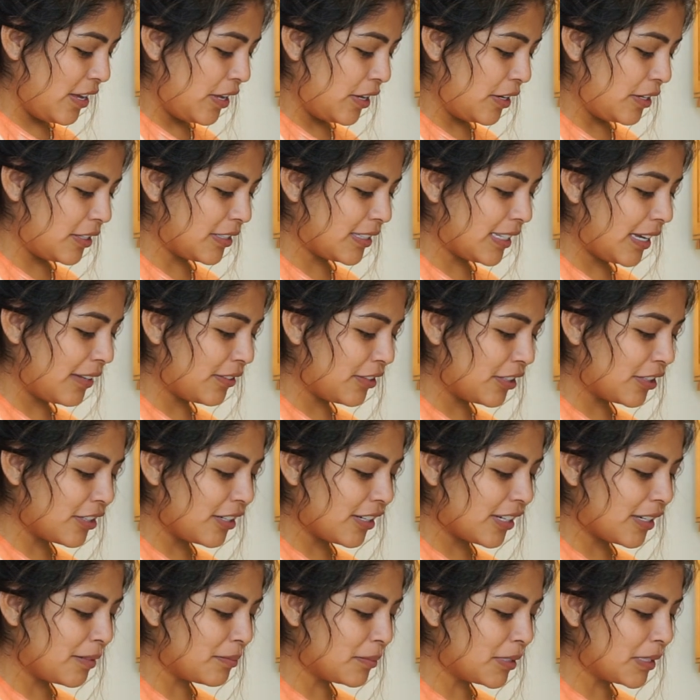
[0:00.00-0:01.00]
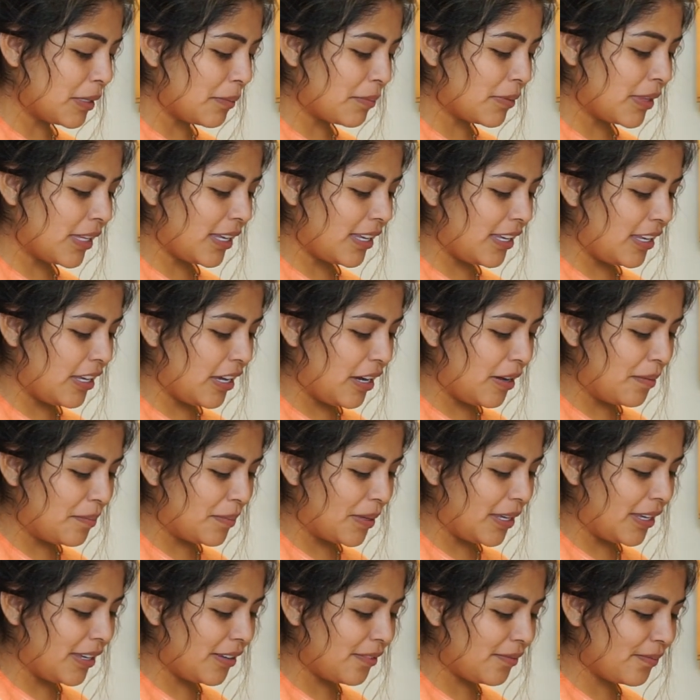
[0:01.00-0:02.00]
You just have to cook him something
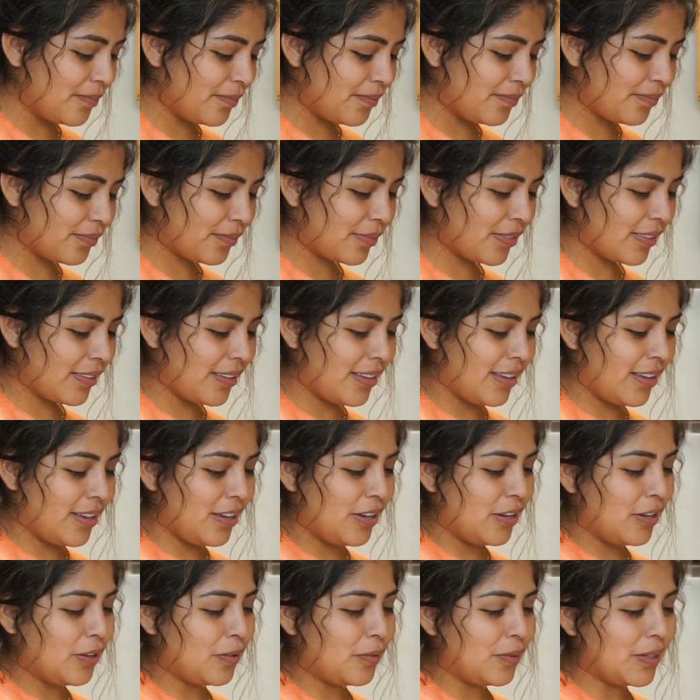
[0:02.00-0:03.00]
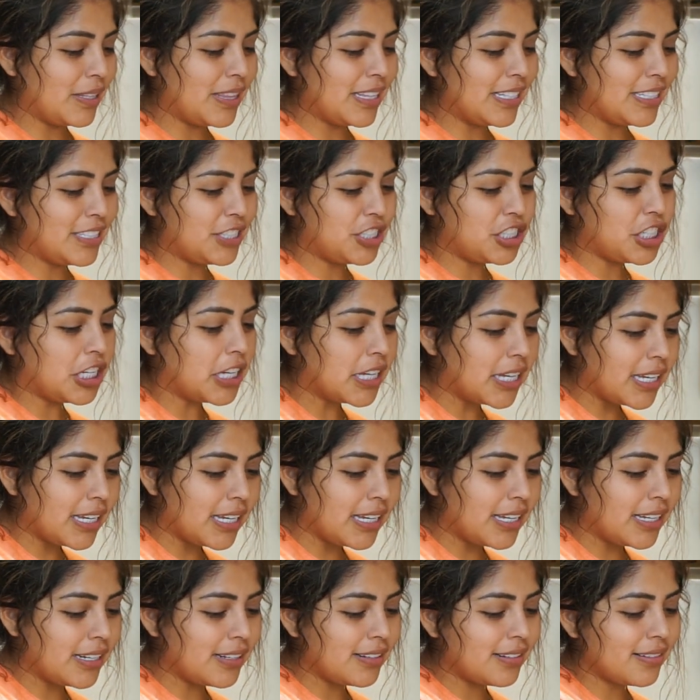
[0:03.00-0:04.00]
yummy. With
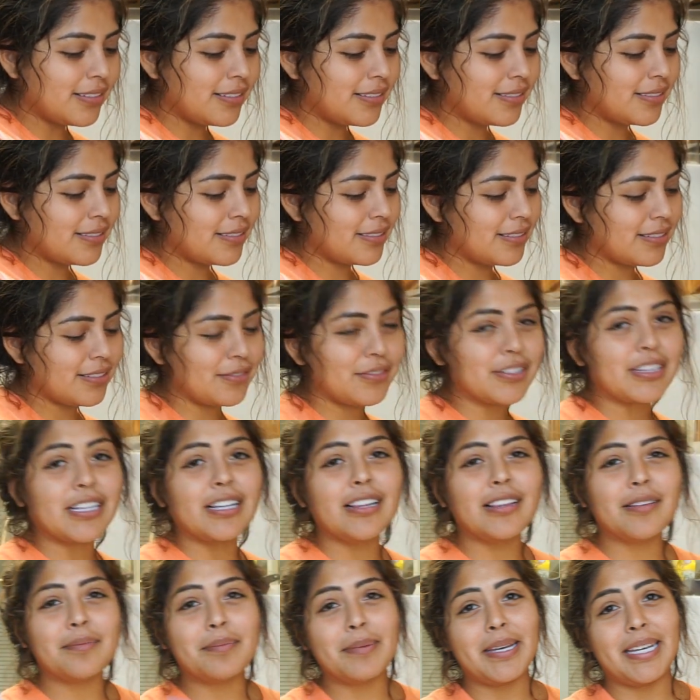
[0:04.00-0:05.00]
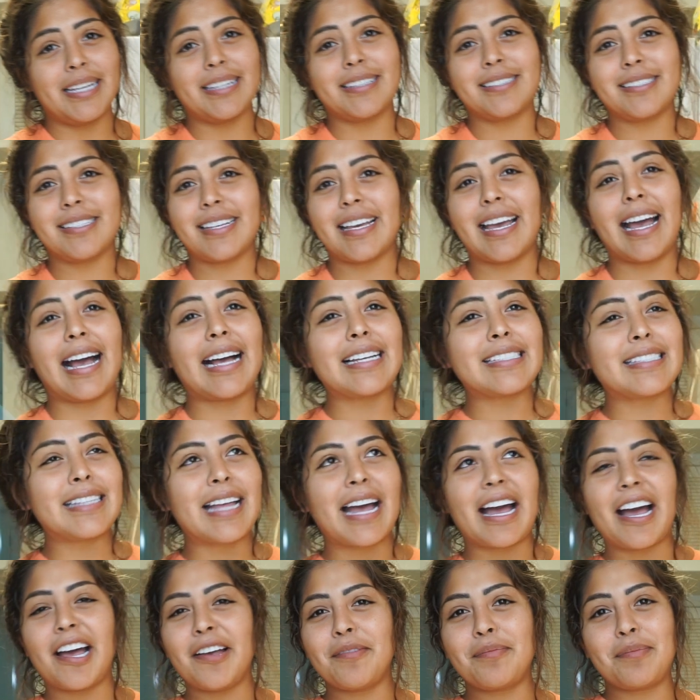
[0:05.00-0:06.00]
chicken, with meat. It has to
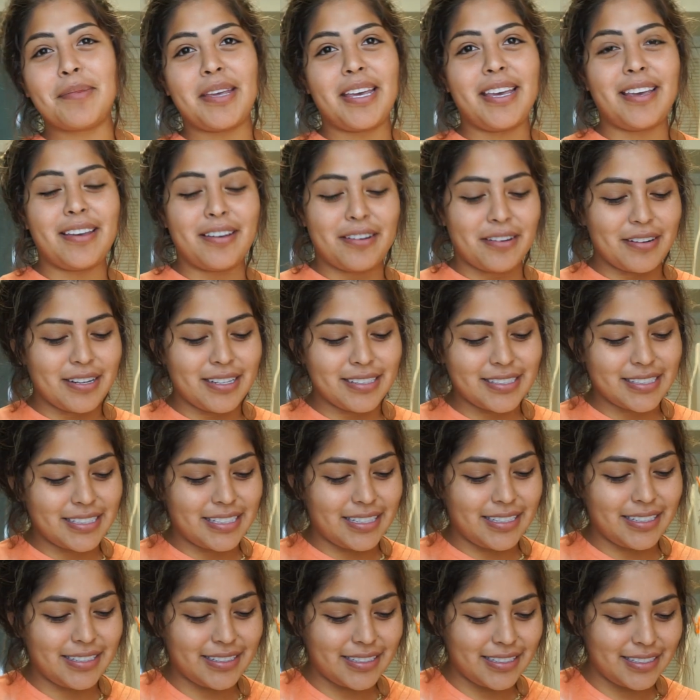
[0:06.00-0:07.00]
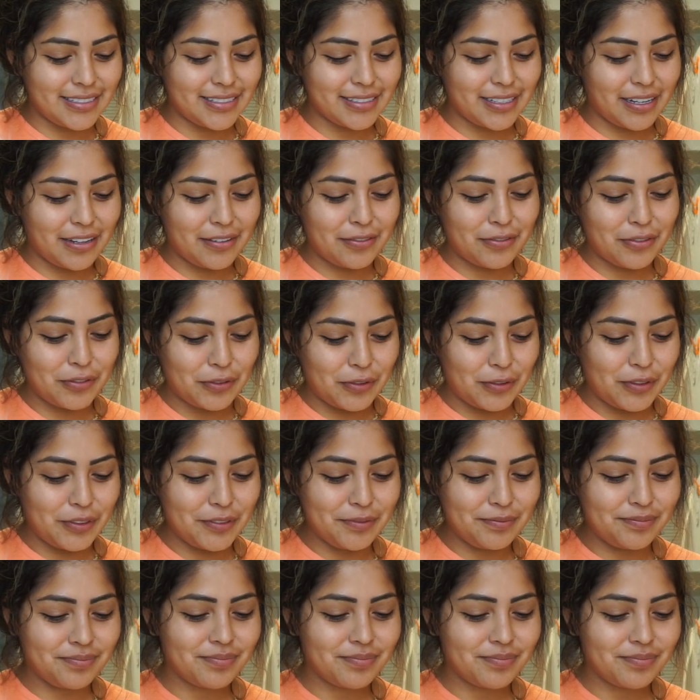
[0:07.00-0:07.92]
have meat or else he is not full.